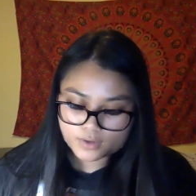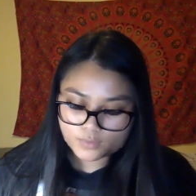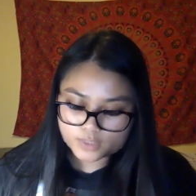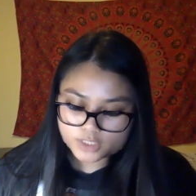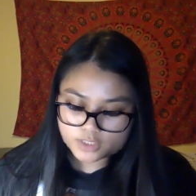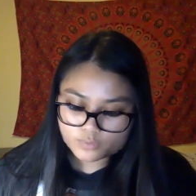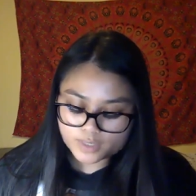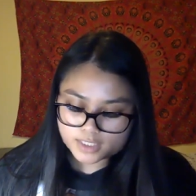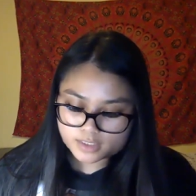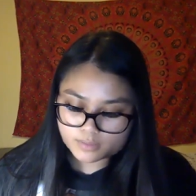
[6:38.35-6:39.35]
When she
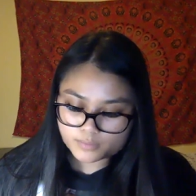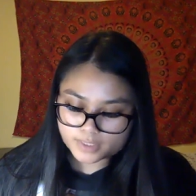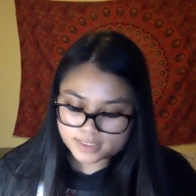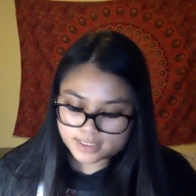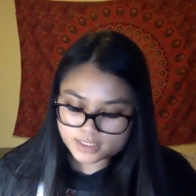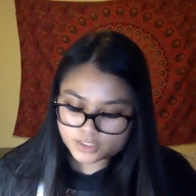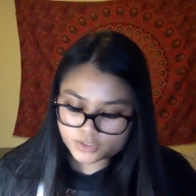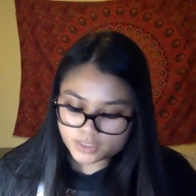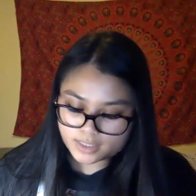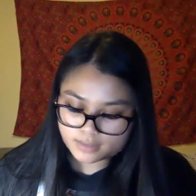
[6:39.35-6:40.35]
reached the Princes
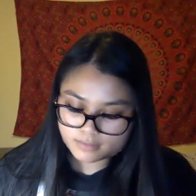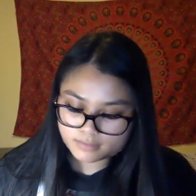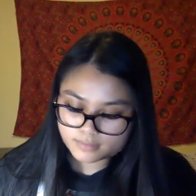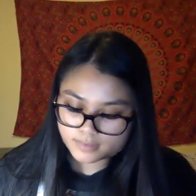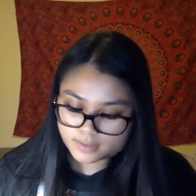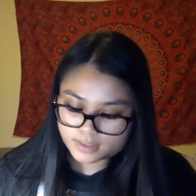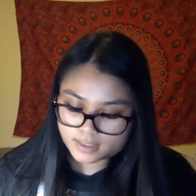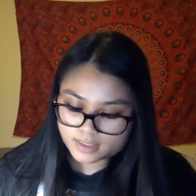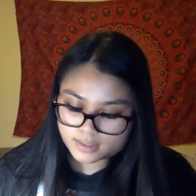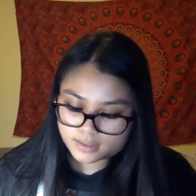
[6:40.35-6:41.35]
Street,
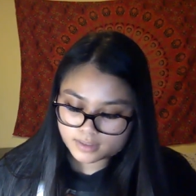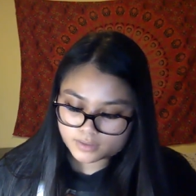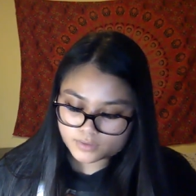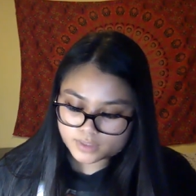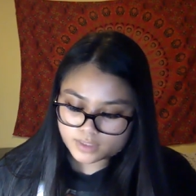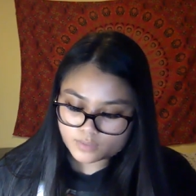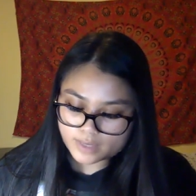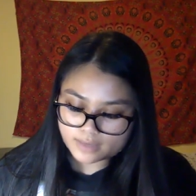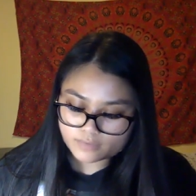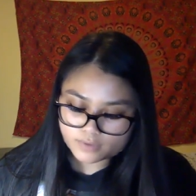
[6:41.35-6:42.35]
Lucy
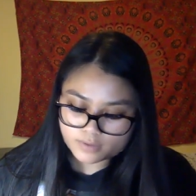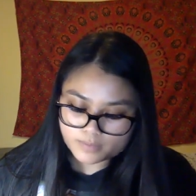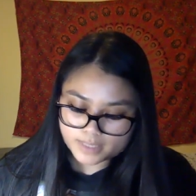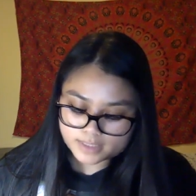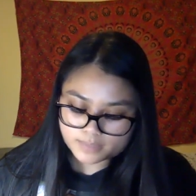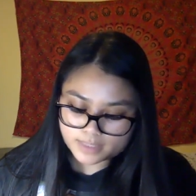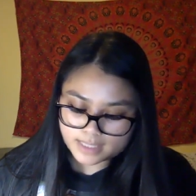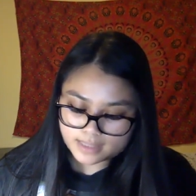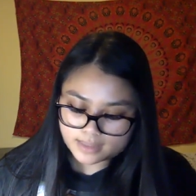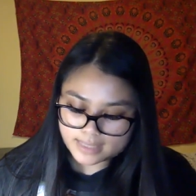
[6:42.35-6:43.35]
waited for the bus
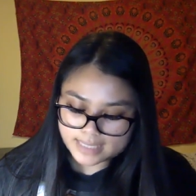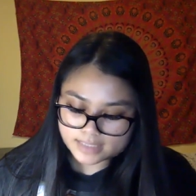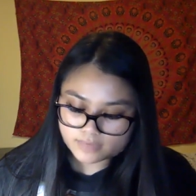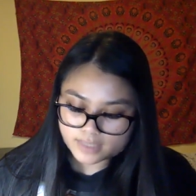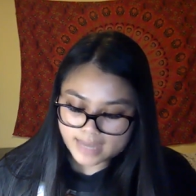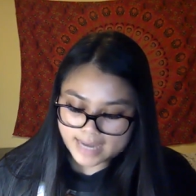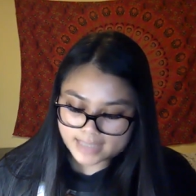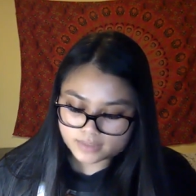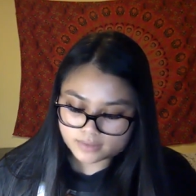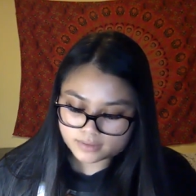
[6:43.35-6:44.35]
beneath the gaze of the
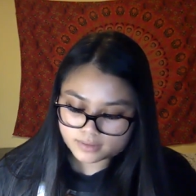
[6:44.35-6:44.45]
castle,